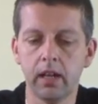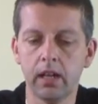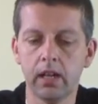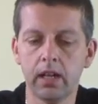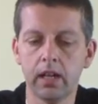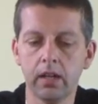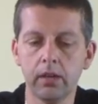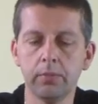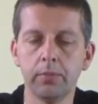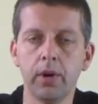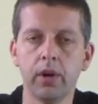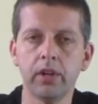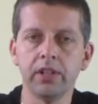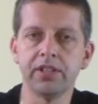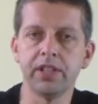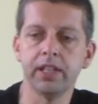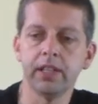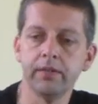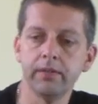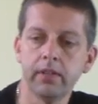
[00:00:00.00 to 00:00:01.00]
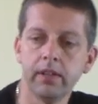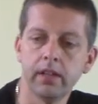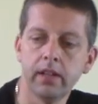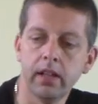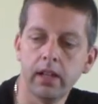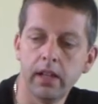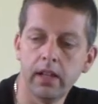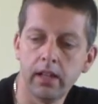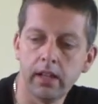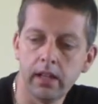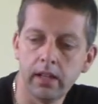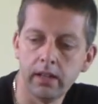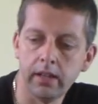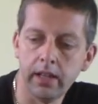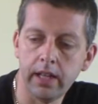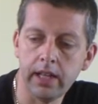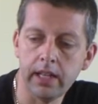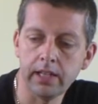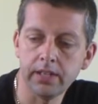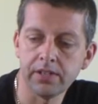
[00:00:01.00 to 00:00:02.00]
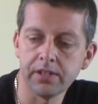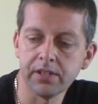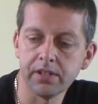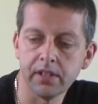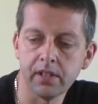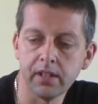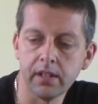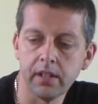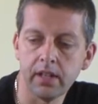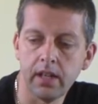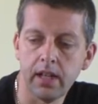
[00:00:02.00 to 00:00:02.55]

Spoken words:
Uprising is